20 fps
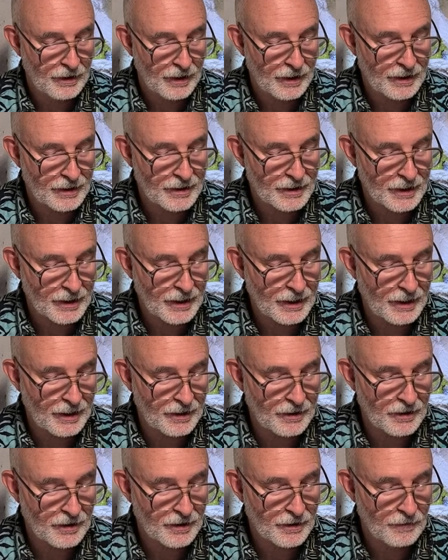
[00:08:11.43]

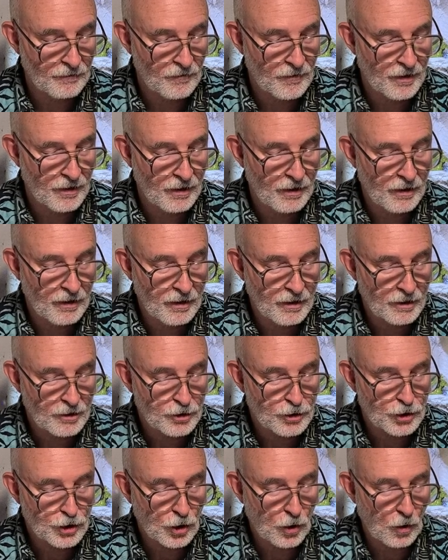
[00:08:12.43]
Indeed,
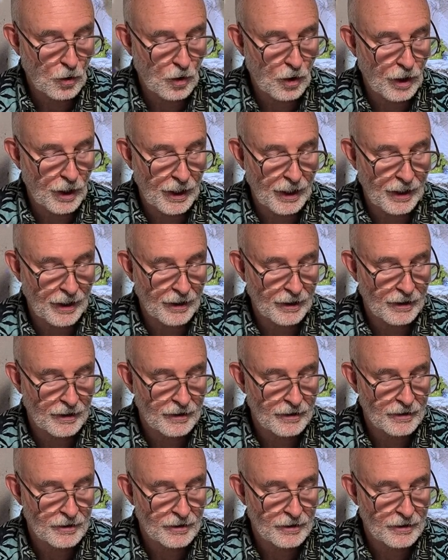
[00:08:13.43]
joy